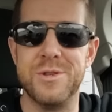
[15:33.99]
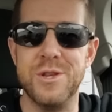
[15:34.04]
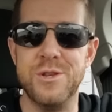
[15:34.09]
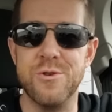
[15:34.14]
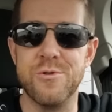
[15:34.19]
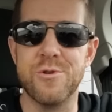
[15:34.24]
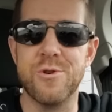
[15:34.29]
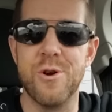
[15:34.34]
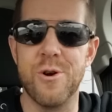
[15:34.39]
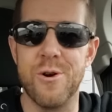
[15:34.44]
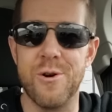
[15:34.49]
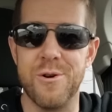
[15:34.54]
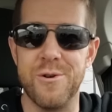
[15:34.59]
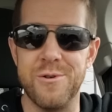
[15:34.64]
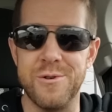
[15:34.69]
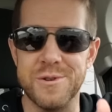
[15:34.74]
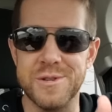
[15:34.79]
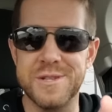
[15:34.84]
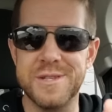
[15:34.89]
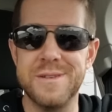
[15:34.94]
to your
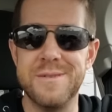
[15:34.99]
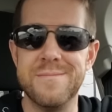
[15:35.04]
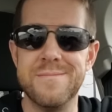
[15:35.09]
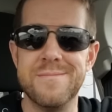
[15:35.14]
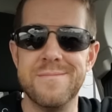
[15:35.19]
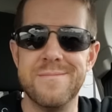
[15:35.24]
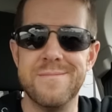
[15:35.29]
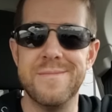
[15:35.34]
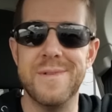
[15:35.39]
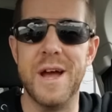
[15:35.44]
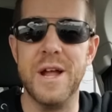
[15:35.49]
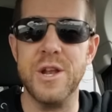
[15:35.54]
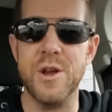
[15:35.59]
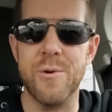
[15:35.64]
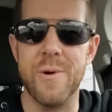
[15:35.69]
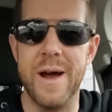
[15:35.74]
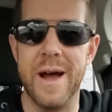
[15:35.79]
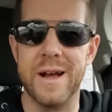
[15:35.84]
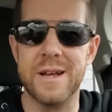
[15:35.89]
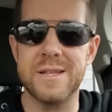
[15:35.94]
girls and
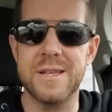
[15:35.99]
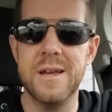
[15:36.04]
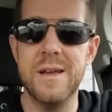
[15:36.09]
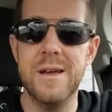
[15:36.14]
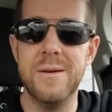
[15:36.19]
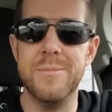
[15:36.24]
your ex,